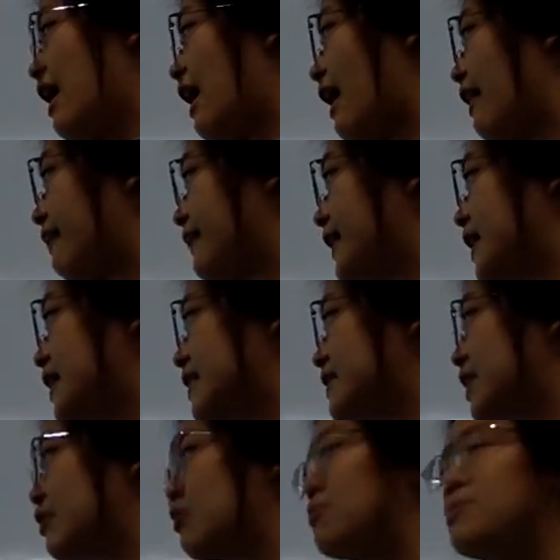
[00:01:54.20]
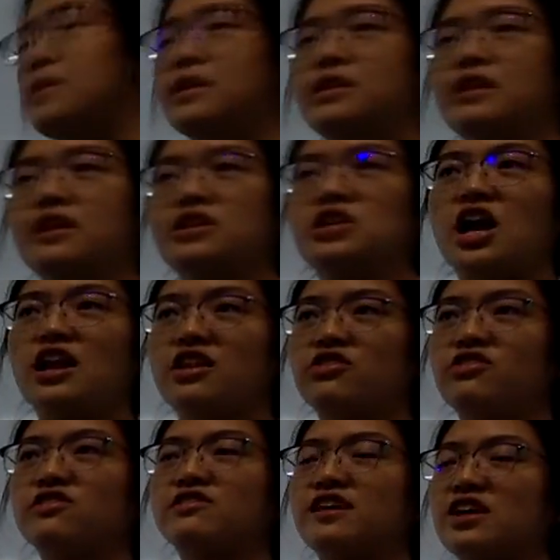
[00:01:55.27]
and there will be
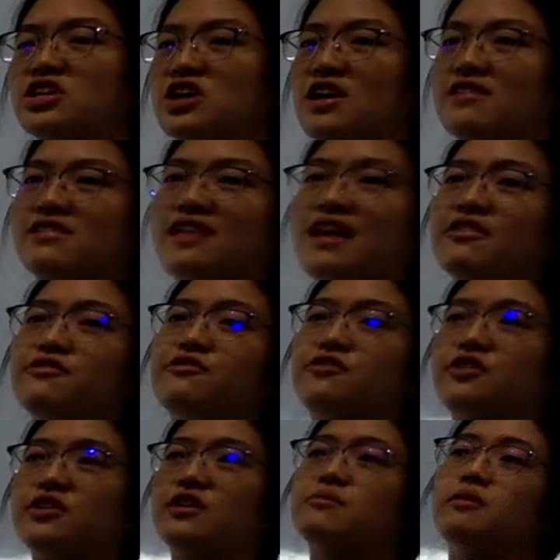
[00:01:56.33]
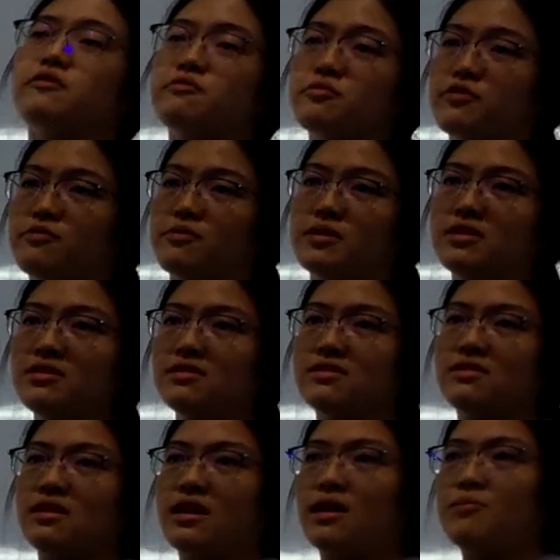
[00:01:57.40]
challenges such as non-freedom of
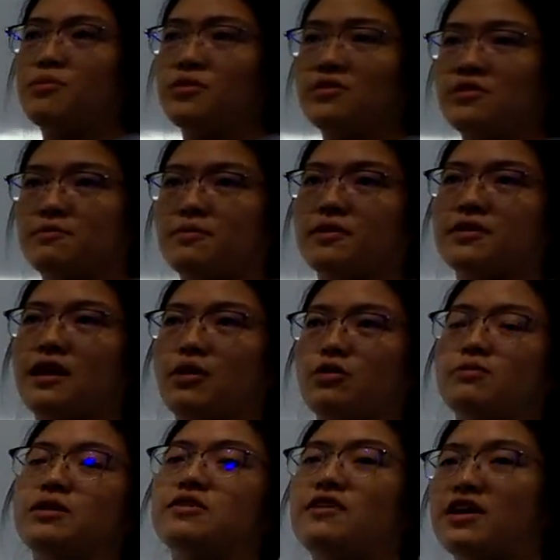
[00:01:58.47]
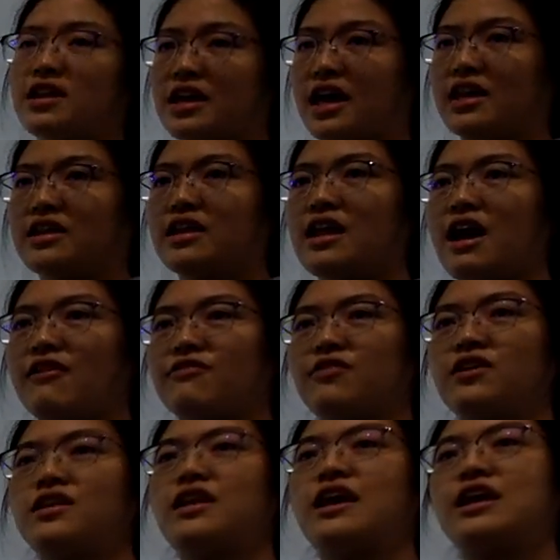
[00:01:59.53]
movements principle that will be eradicated
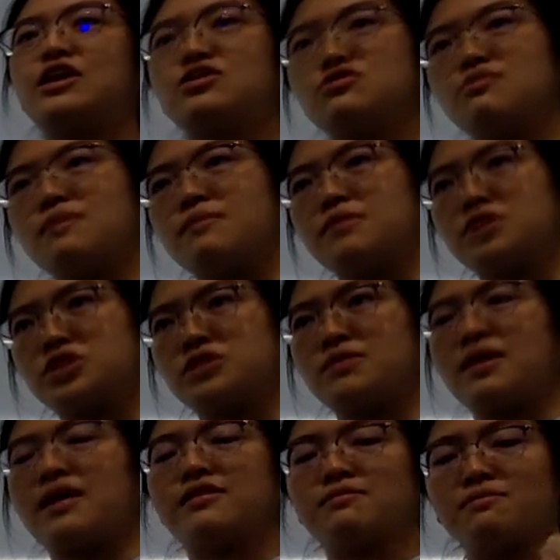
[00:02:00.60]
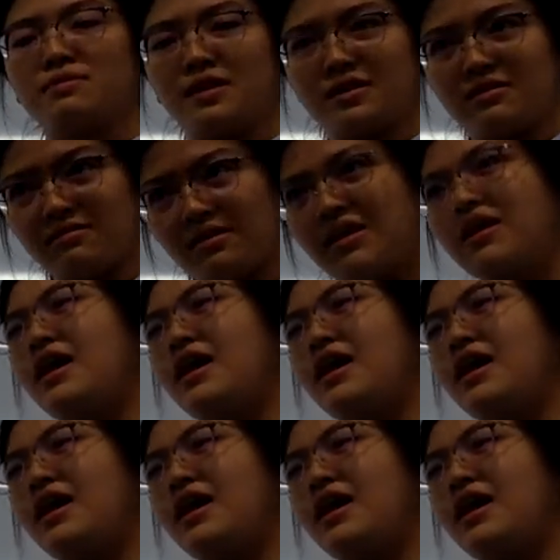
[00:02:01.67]
after their EU membership has been